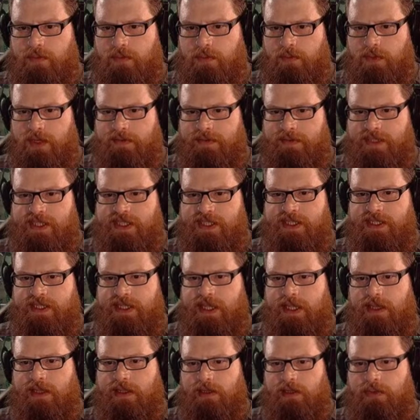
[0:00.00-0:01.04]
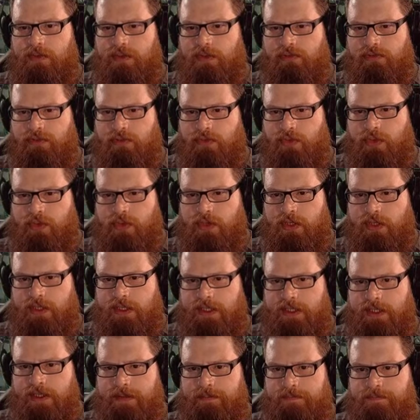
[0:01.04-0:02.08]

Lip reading: We have a stink load of crude oil in here,